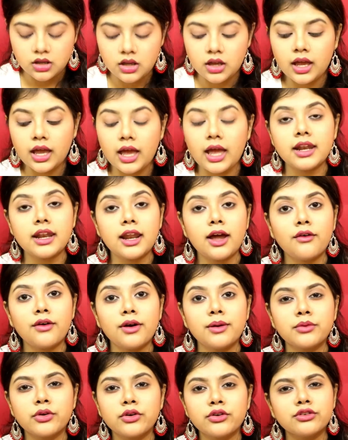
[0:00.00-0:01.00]
And now
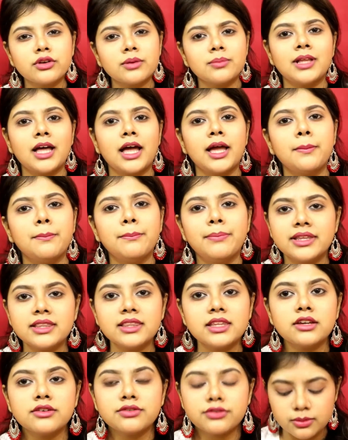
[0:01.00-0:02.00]
I'm going to apply a
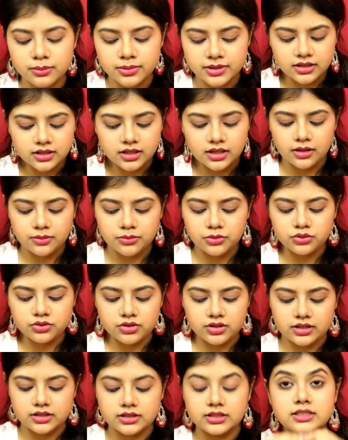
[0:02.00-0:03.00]
bindi. For bindi, I'm
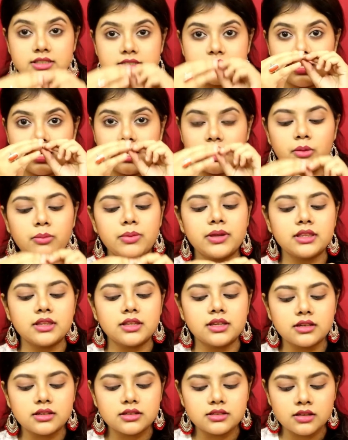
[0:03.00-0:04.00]
using these sticker
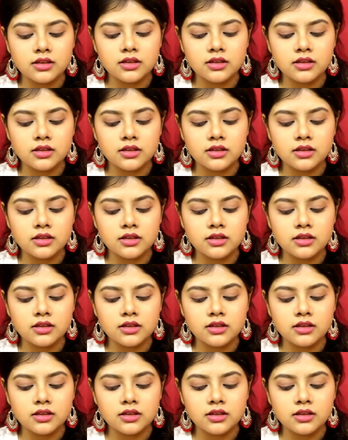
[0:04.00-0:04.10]
bindis.